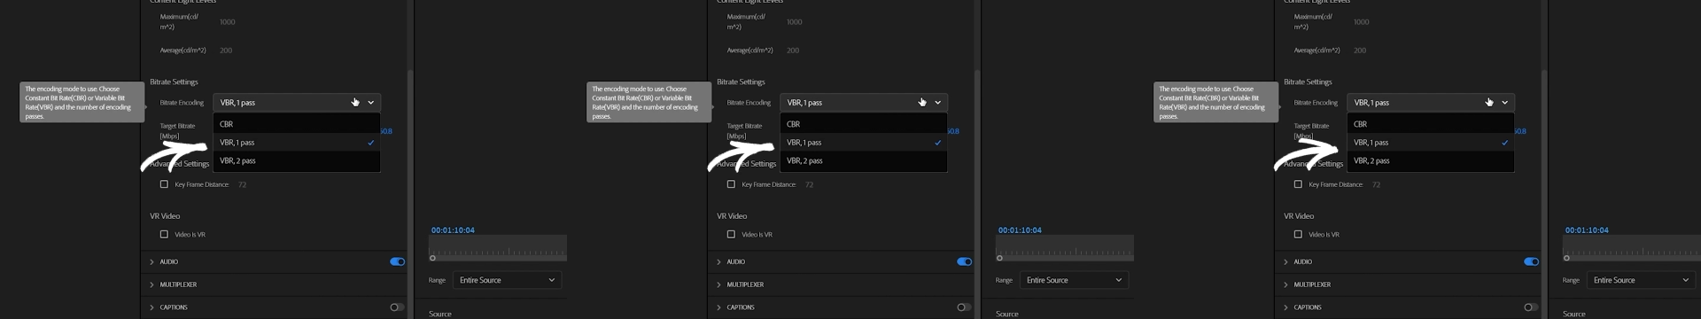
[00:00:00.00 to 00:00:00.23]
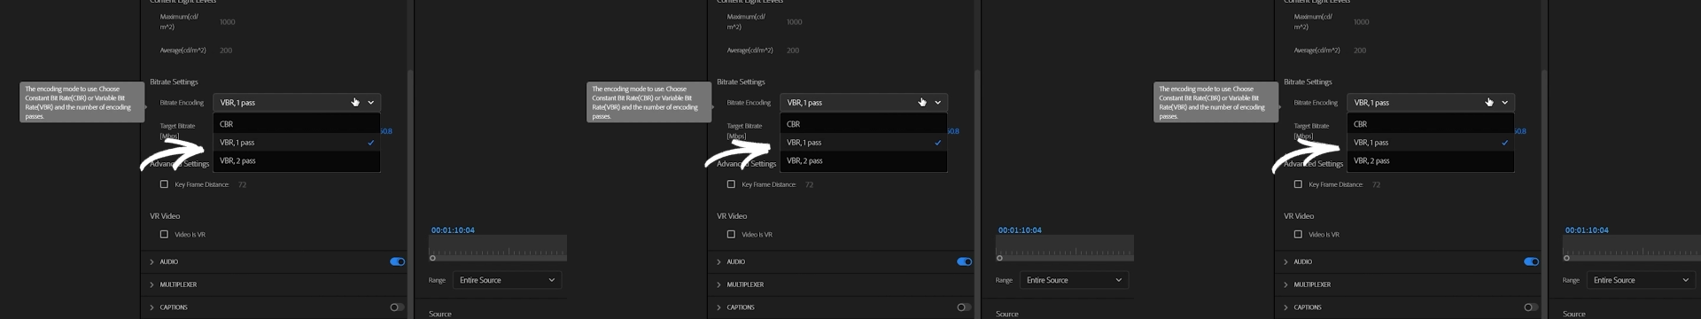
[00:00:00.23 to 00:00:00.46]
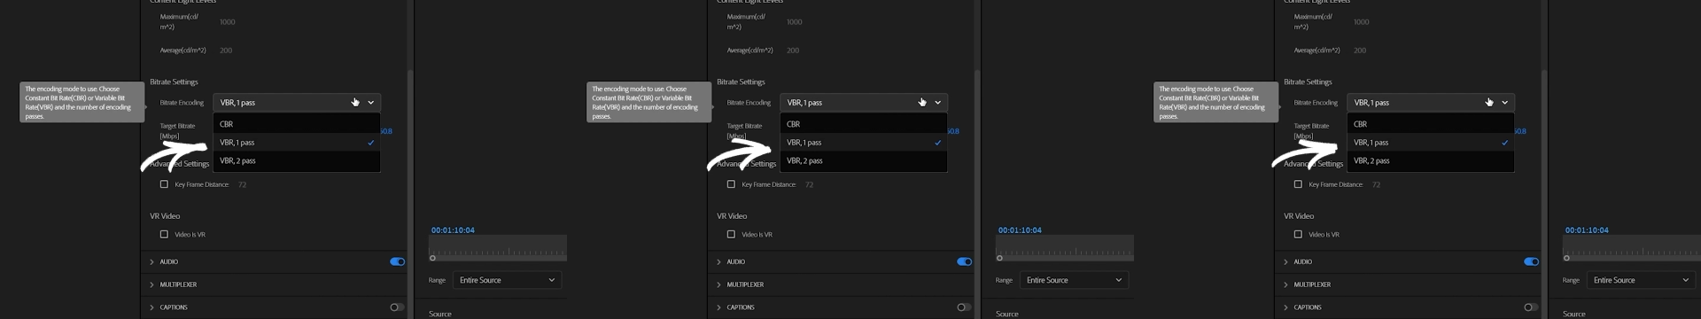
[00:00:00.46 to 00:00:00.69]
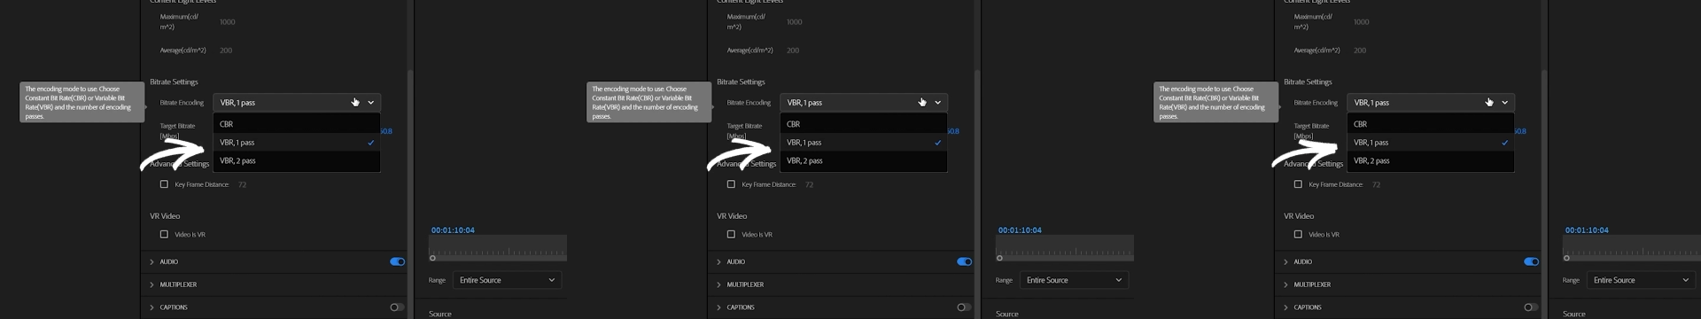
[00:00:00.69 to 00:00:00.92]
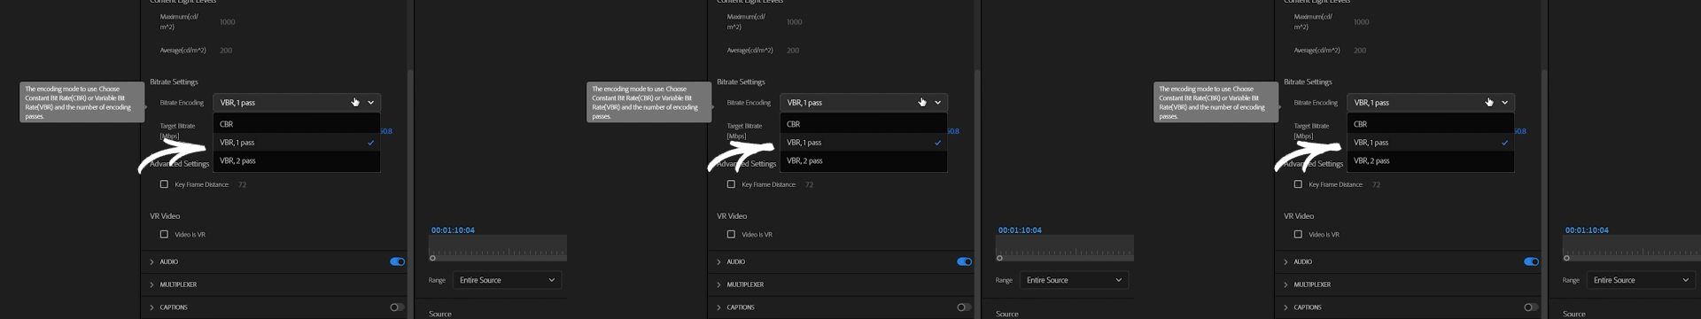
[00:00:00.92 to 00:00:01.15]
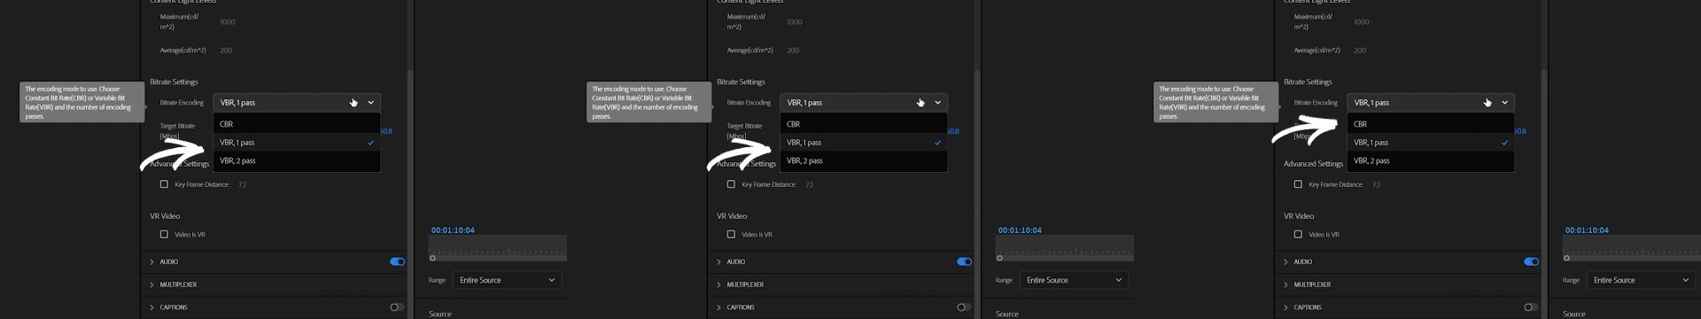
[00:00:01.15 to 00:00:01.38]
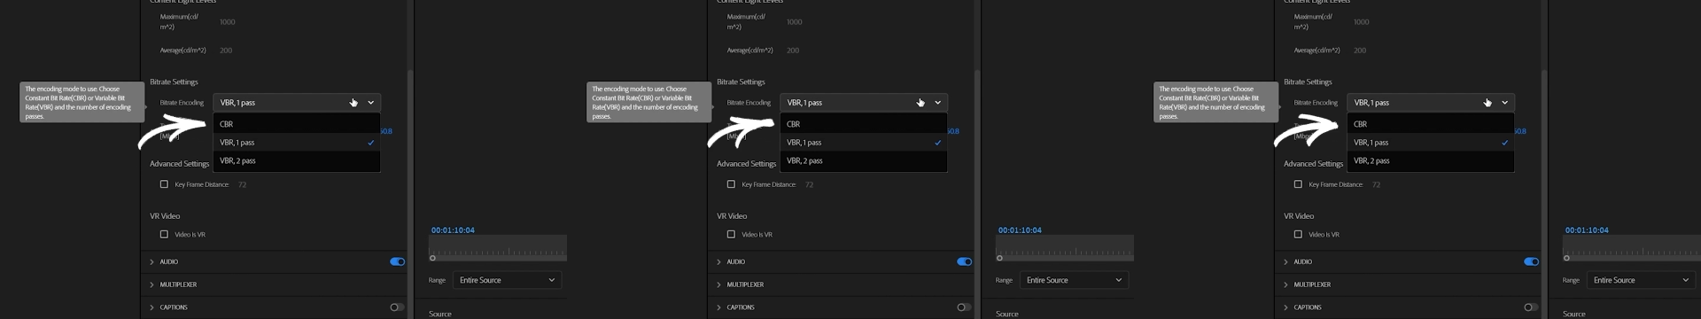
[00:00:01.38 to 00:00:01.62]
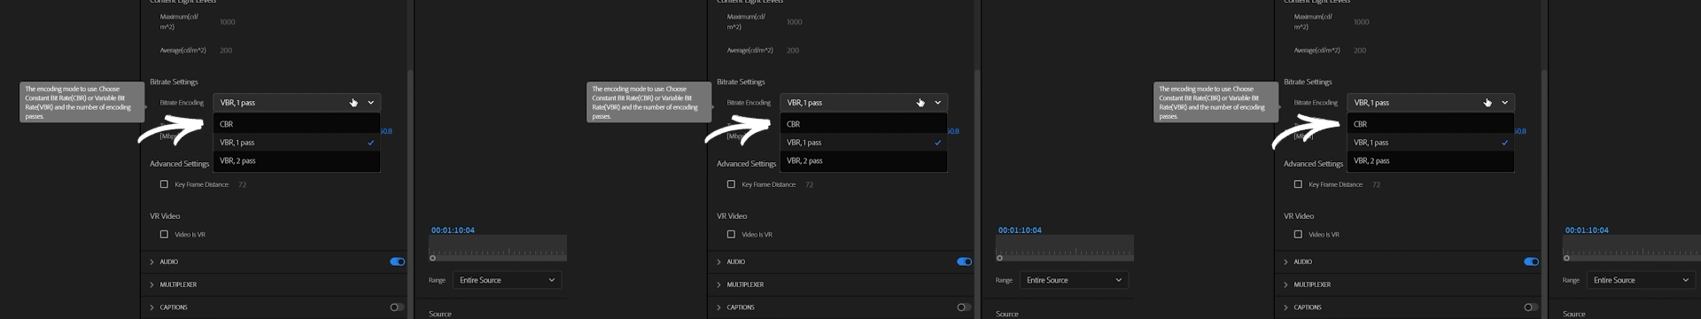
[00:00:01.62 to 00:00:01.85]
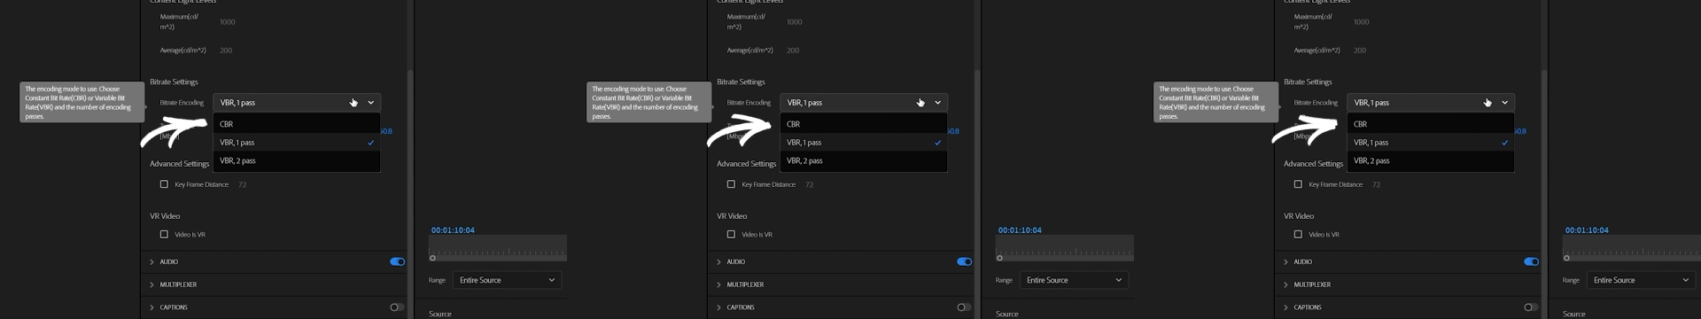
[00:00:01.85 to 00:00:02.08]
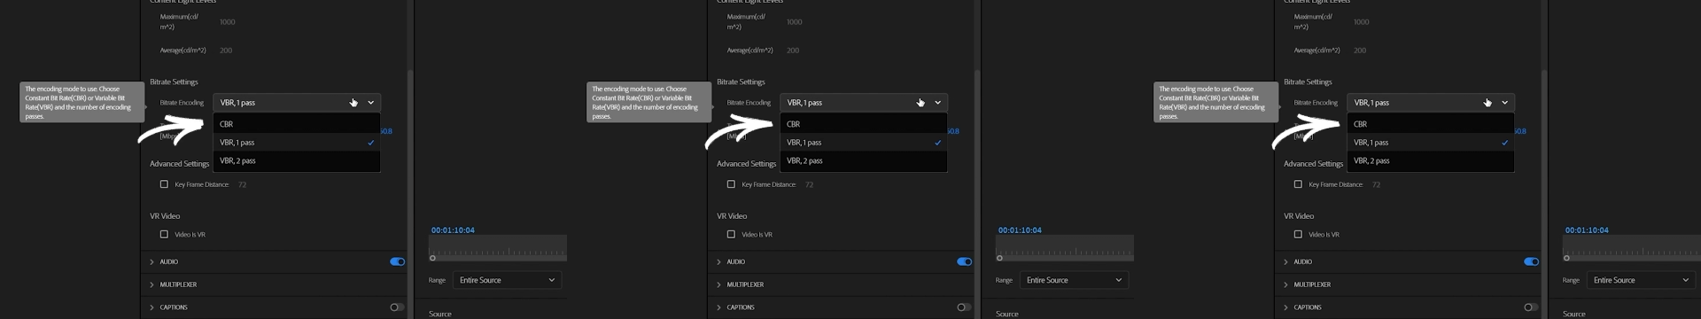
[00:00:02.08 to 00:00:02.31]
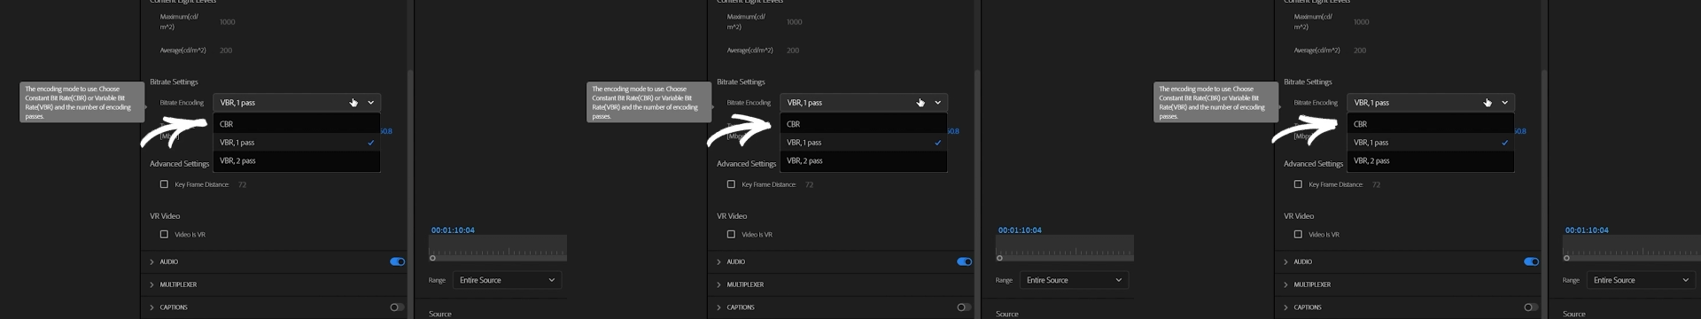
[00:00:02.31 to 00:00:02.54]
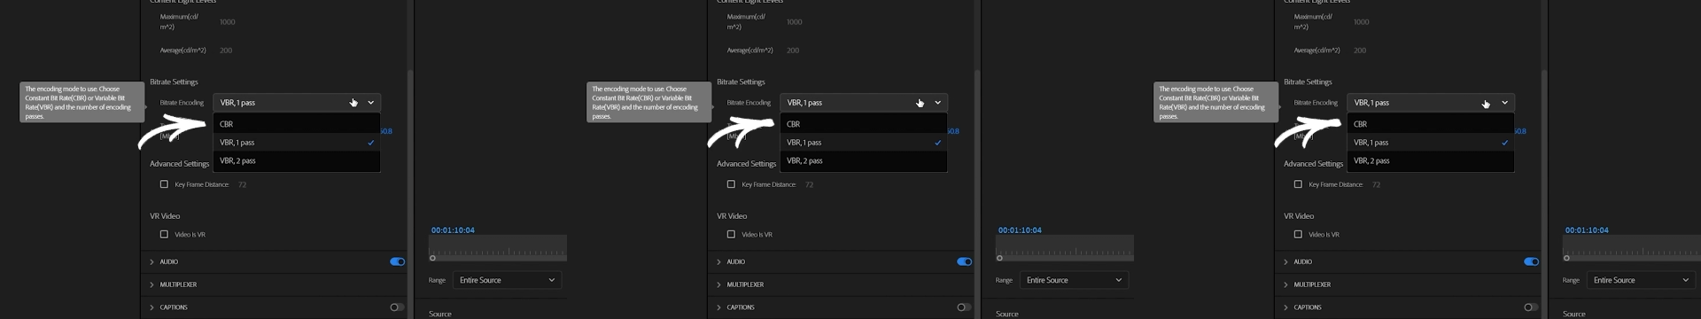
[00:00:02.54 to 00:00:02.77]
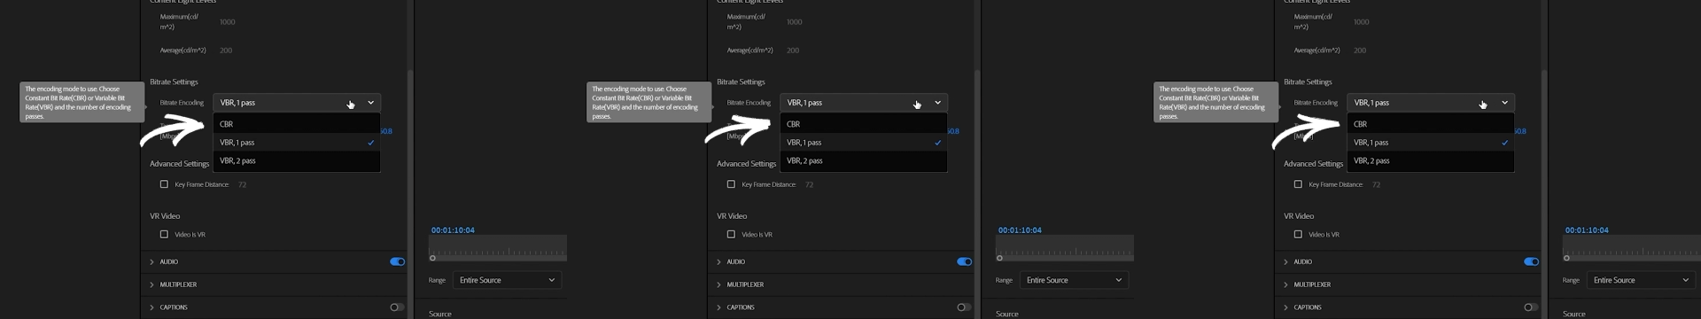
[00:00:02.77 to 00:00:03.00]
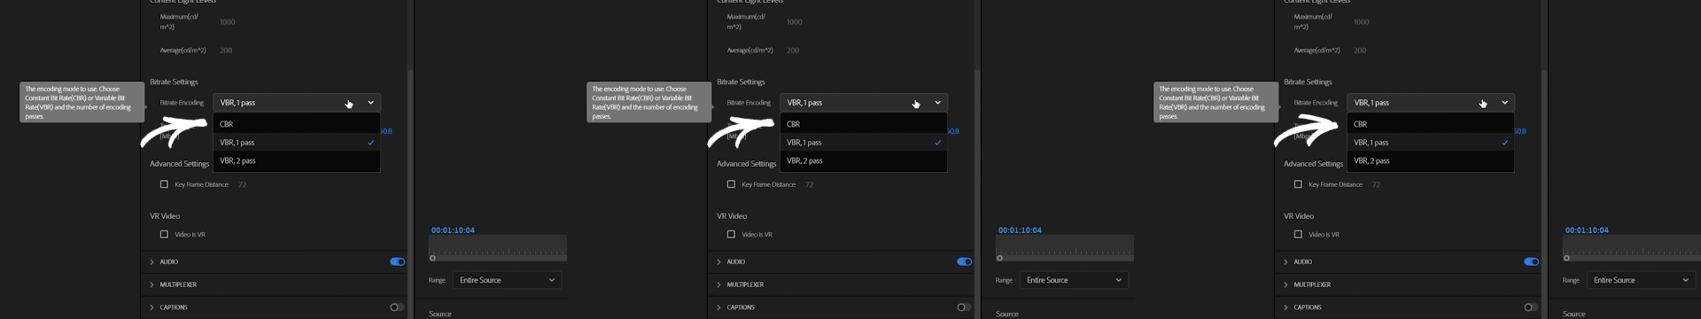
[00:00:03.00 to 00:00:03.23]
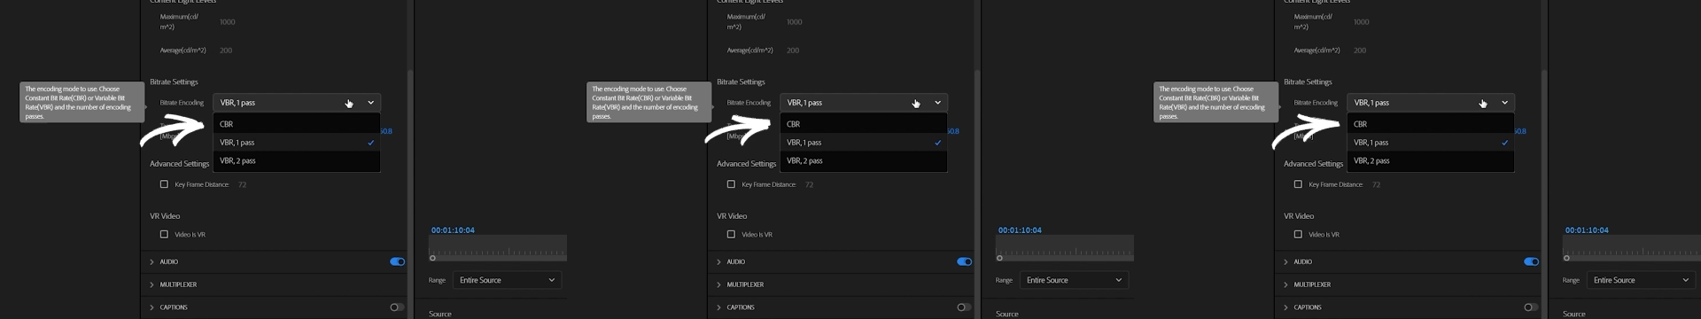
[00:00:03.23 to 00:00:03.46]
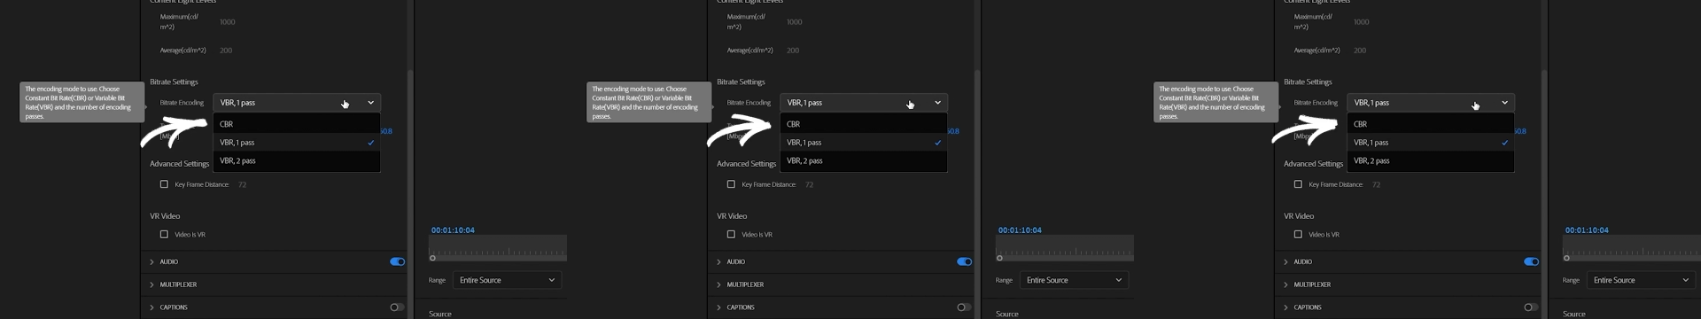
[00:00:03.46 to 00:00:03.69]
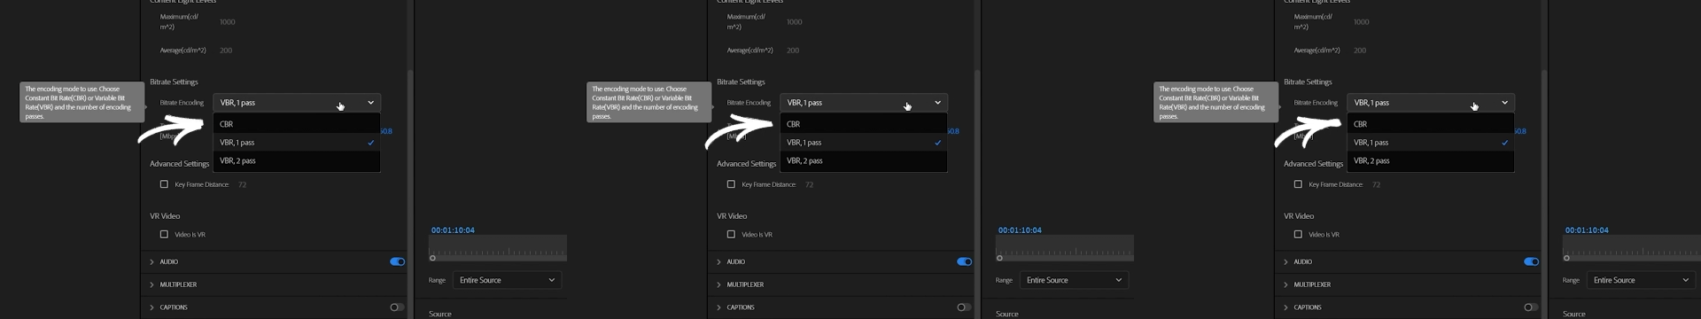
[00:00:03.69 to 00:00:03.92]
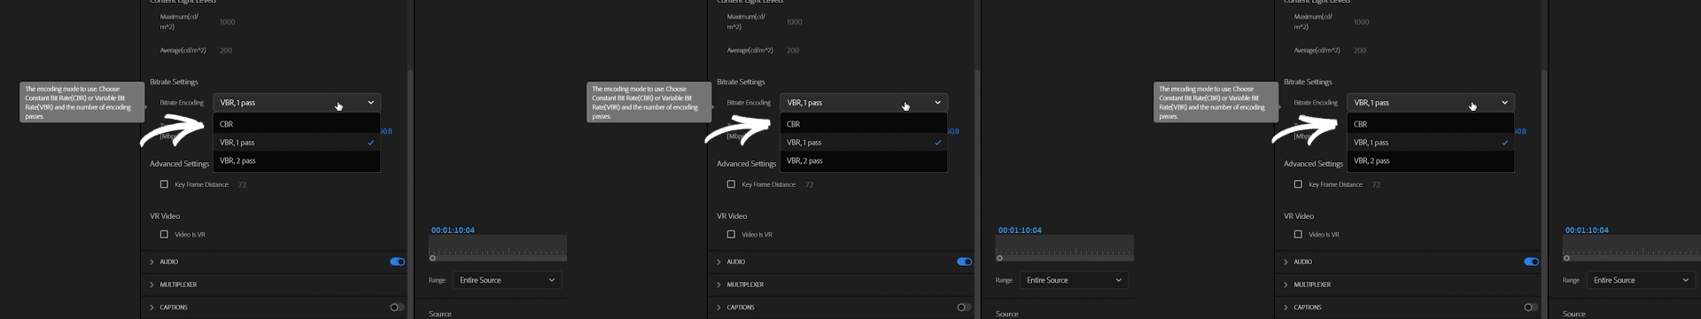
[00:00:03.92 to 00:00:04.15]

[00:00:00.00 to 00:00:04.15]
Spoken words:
[unreadable: no face in view]